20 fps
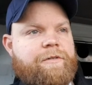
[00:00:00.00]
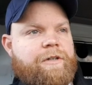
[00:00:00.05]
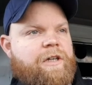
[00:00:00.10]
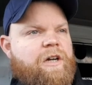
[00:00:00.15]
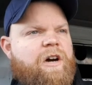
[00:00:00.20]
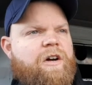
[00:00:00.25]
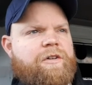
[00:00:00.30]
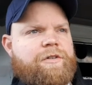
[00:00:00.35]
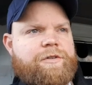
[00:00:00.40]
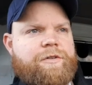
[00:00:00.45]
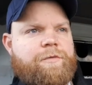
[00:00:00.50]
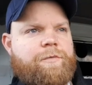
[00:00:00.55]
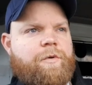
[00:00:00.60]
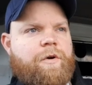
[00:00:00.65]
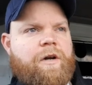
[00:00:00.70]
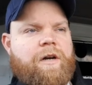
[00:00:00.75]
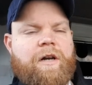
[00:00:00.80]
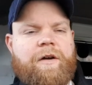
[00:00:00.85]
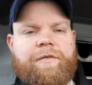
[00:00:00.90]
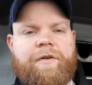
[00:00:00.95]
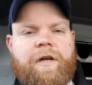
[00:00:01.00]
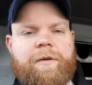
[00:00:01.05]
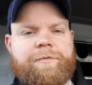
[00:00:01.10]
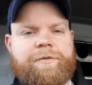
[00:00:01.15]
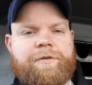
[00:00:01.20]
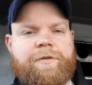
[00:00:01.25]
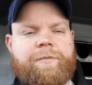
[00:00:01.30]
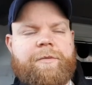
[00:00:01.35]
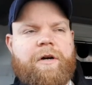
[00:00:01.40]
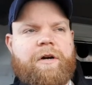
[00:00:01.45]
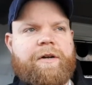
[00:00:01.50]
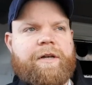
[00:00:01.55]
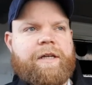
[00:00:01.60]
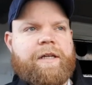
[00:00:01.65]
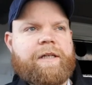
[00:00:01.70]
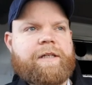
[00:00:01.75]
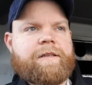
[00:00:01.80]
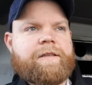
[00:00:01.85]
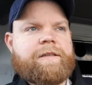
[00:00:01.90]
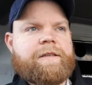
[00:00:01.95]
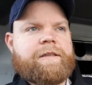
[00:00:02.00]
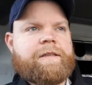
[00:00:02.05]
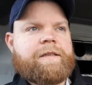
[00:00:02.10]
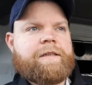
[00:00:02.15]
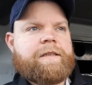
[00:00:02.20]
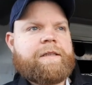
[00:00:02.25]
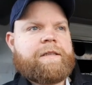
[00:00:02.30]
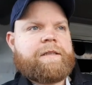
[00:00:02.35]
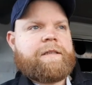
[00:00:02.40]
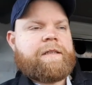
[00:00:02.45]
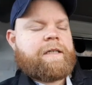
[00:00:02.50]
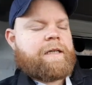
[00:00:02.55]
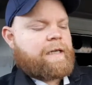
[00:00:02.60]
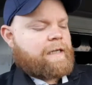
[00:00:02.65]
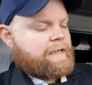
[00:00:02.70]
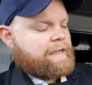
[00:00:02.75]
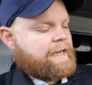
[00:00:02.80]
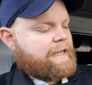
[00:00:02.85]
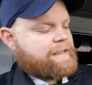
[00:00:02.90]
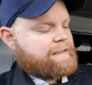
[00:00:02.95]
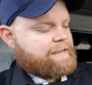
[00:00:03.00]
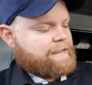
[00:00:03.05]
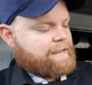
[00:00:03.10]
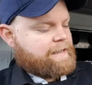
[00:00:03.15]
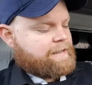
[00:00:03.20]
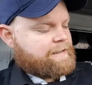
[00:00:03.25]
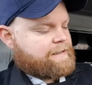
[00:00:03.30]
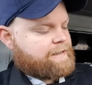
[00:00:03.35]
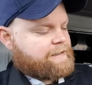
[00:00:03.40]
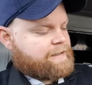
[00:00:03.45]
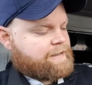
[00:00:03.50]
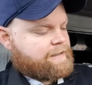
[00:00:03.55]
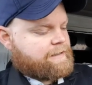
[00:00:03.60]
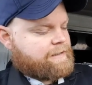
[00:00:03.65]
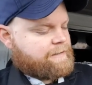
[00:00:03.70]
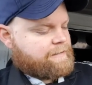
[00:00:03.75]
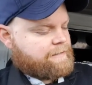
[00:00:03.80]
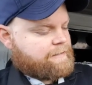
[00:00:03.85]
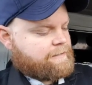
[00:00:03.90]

regardless of what glove comes on the market, unless it's